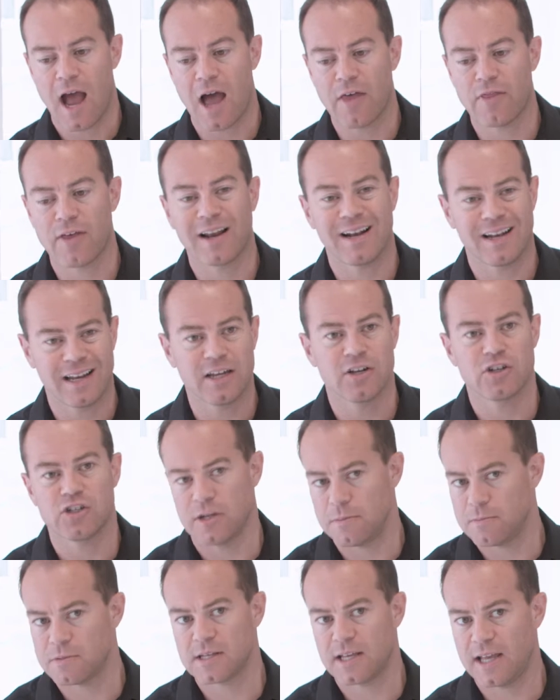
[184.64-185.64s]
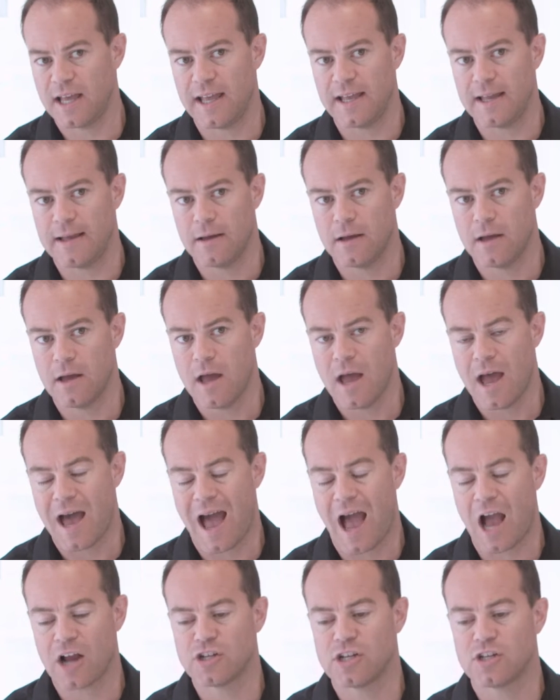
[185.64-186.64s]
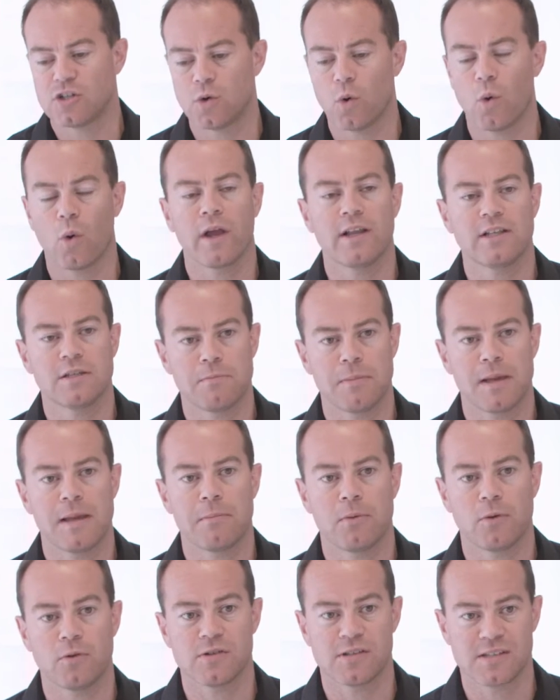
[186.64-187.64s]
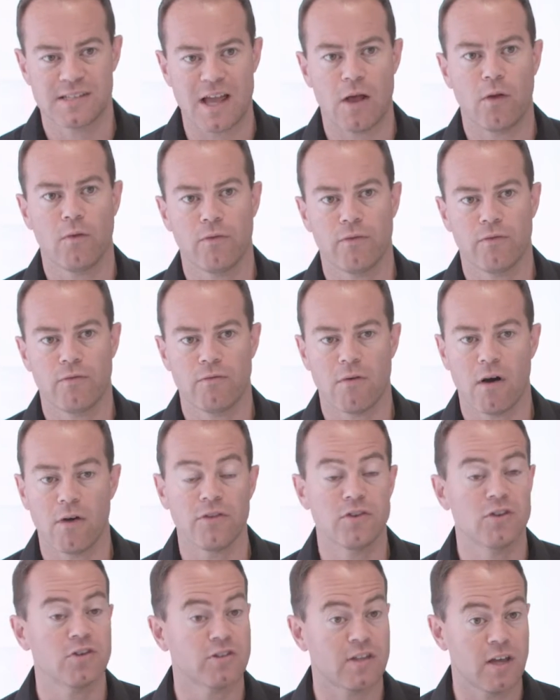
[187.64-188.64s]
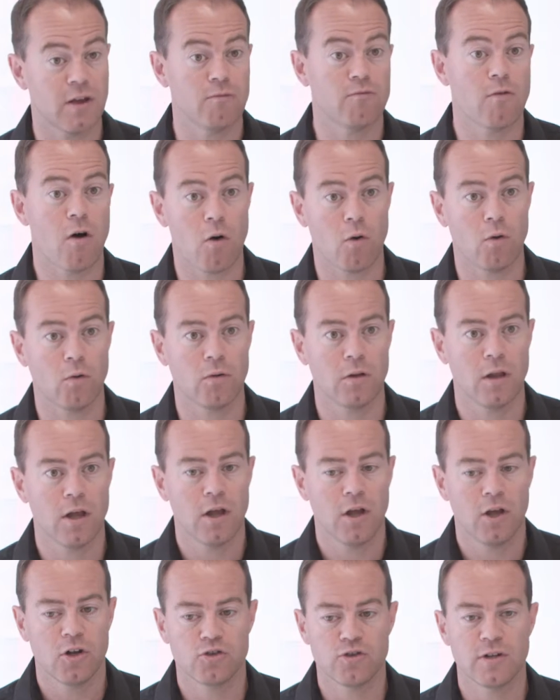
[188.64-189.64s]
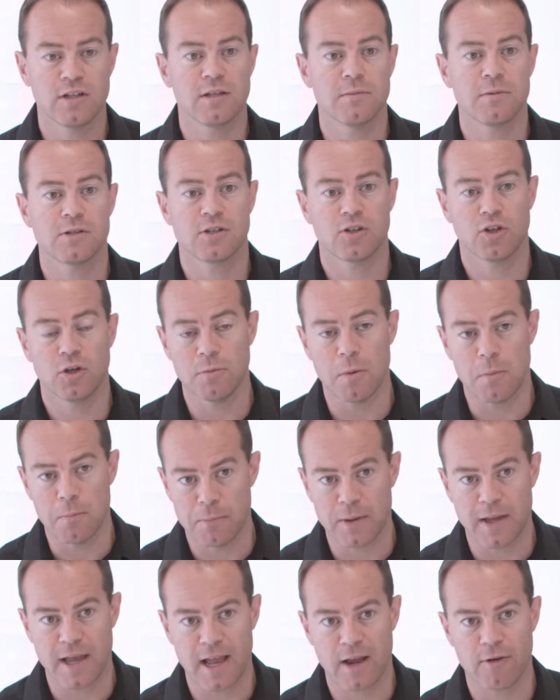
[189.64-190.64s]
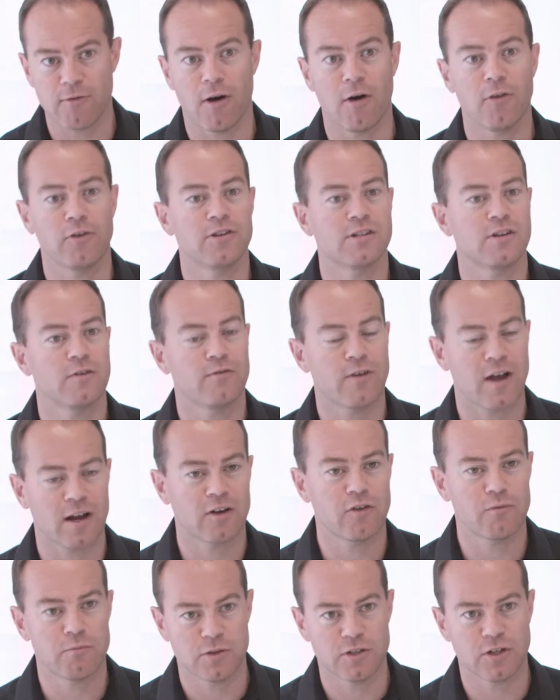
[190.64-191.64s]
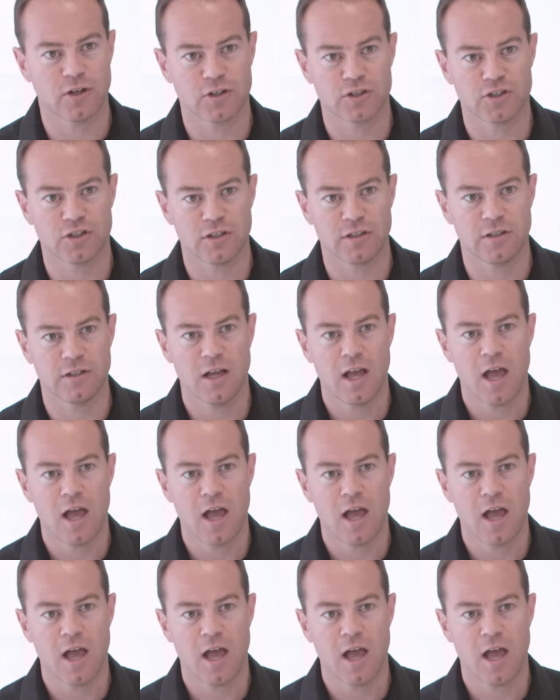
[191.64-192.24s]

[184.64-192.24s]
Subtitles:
I think leadership's key. Actually talking to people's self rather than just their role, treating them as a human being rather than just a factor of production,